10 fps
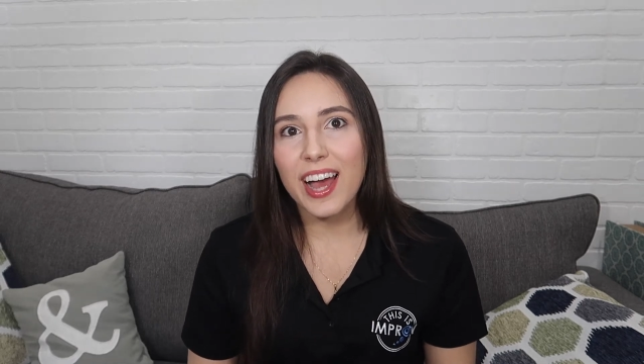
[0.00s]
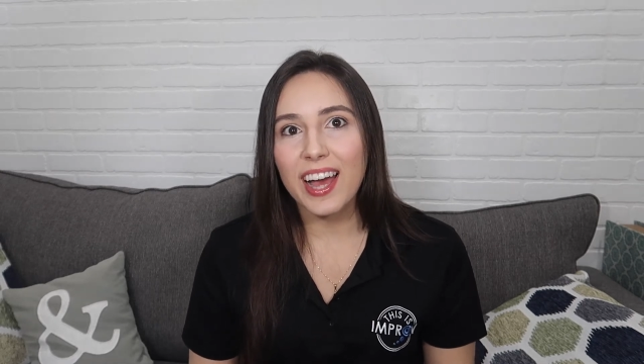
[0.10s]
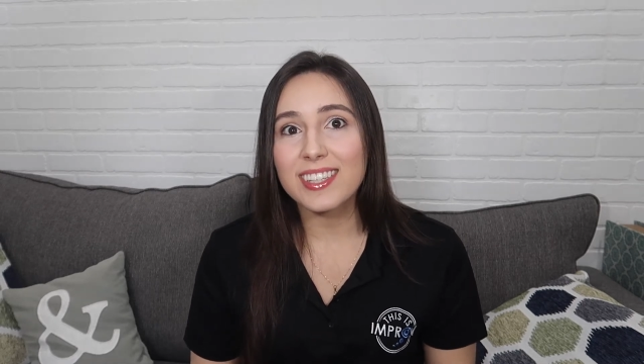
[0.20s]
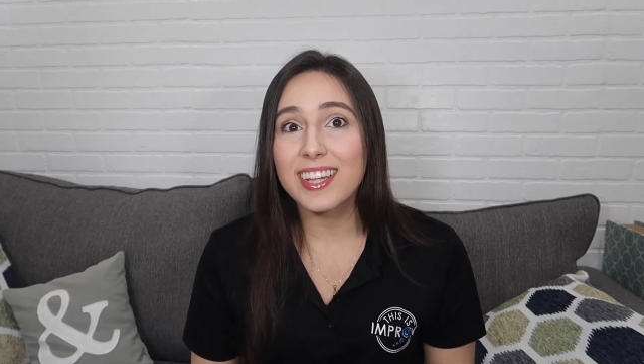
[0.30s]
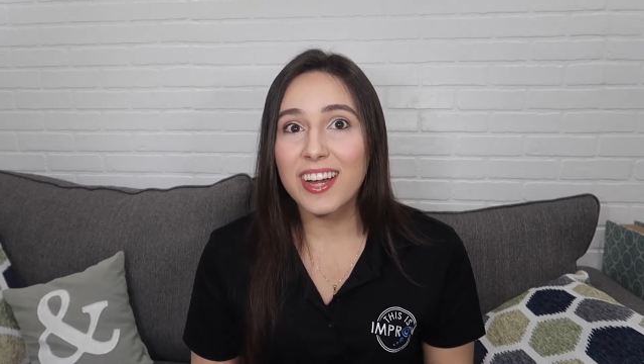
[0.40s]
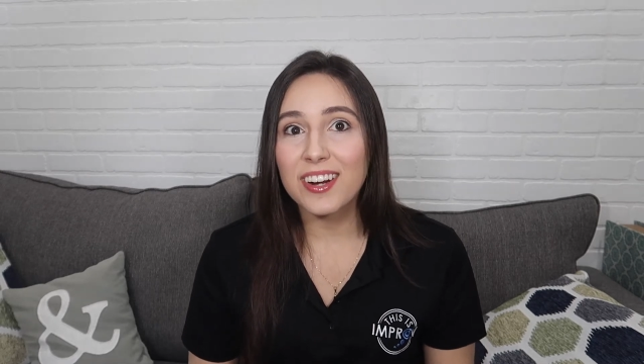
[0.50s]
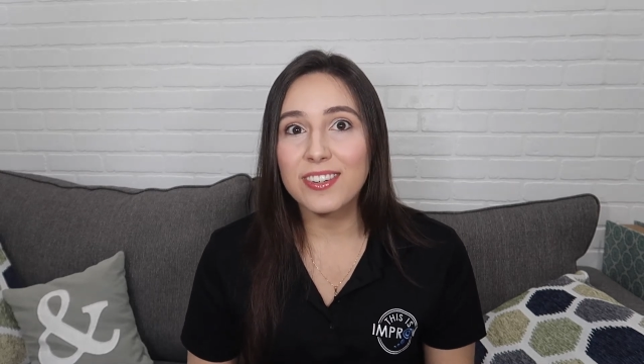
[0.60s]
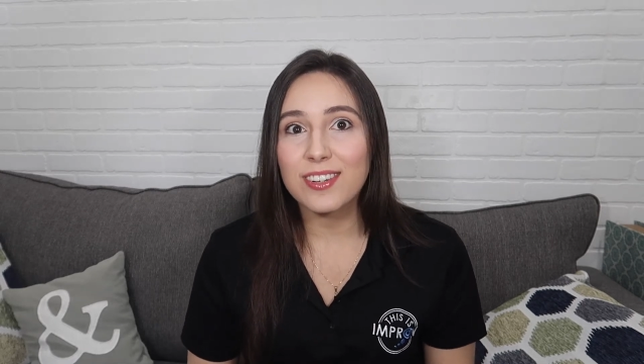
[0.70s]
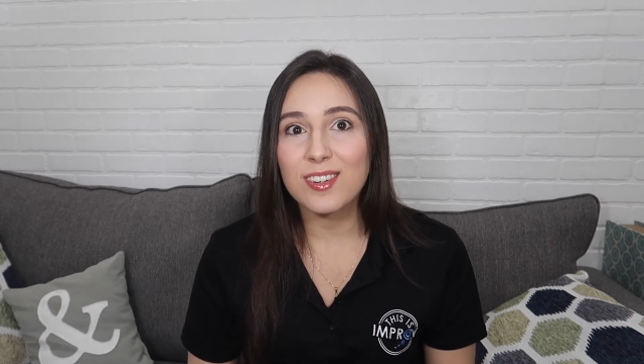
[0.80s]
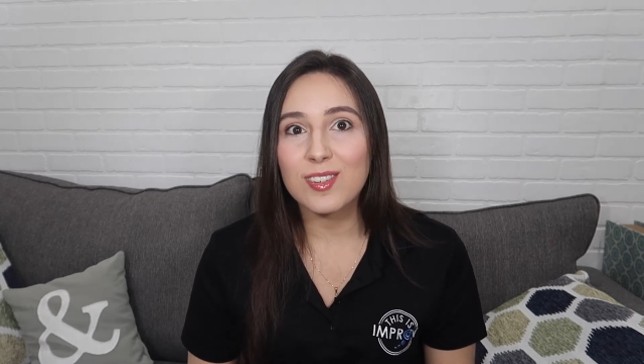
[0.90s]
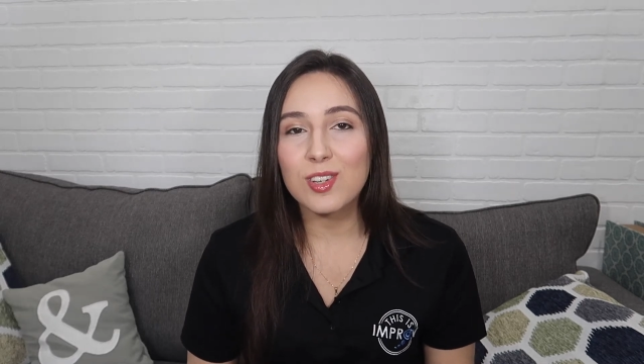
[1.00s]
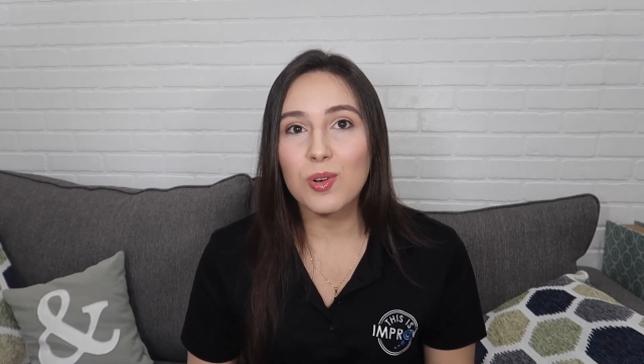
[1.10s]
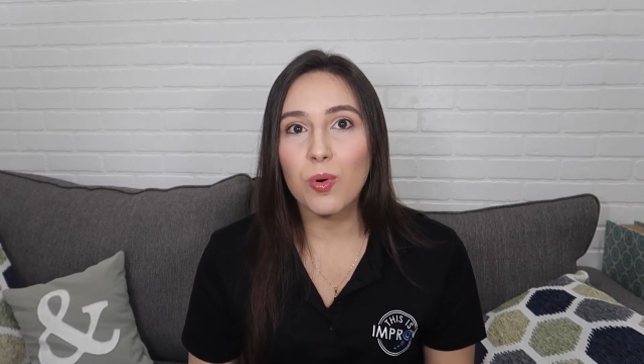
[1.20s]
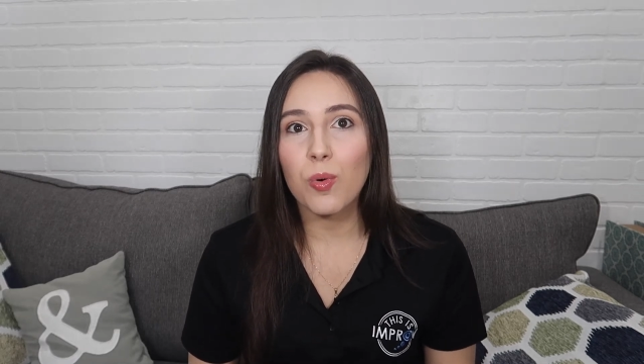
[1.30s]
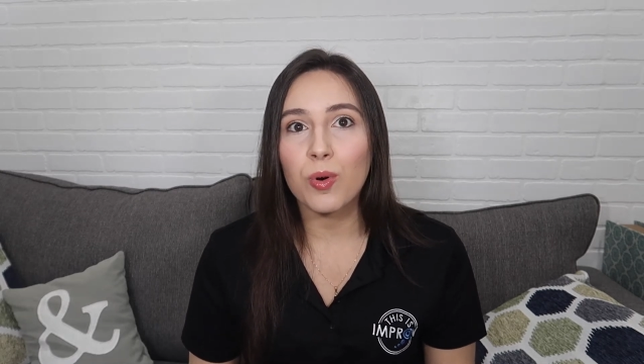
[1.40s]
as characters
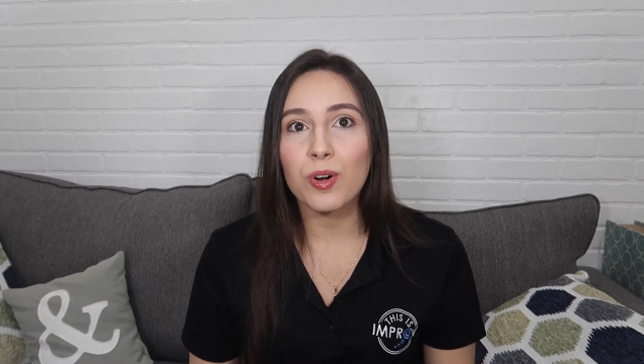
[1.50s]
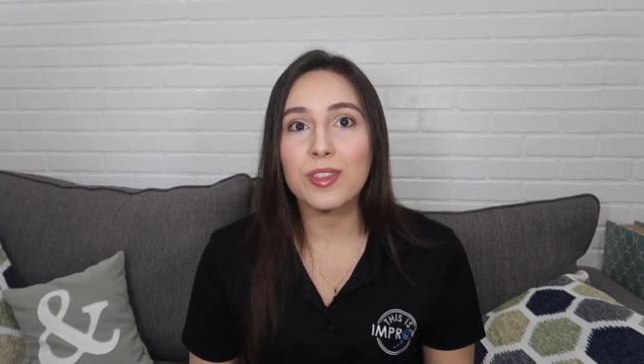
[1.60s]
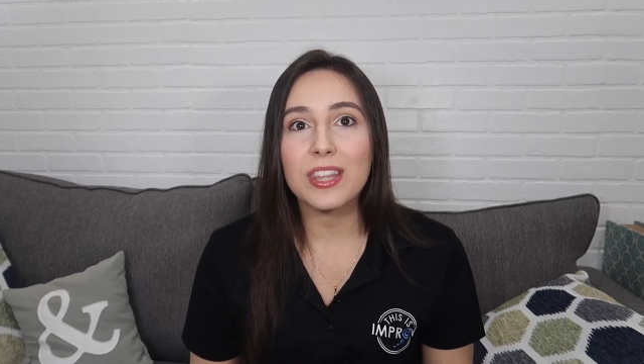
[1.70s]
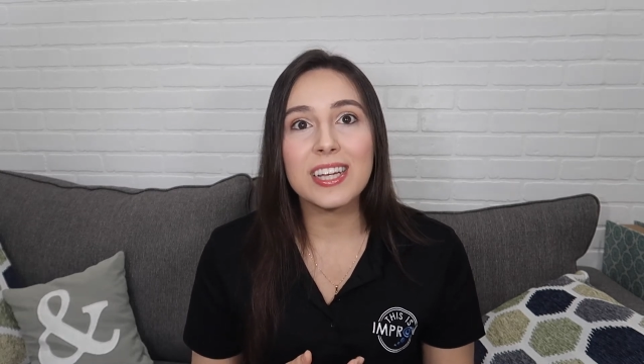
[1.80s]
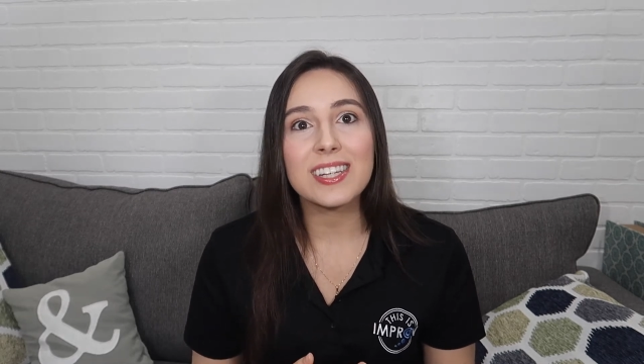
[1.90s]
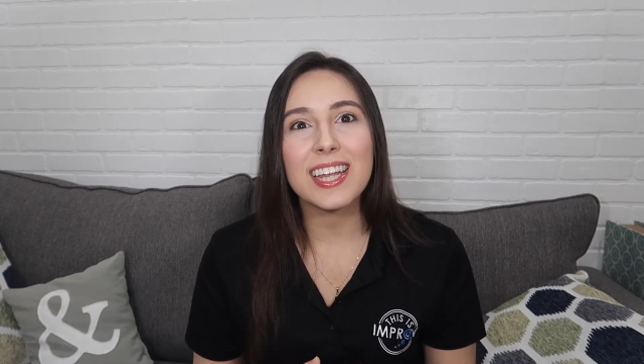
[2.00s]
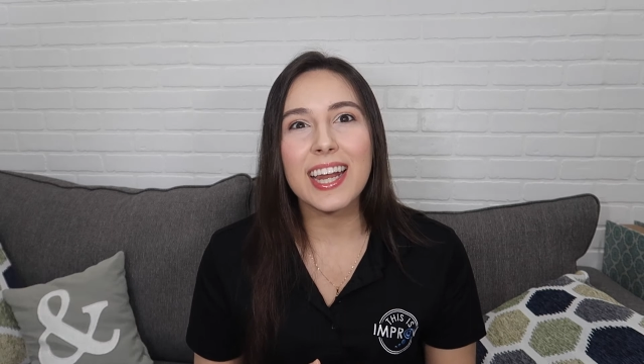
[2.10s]
or the things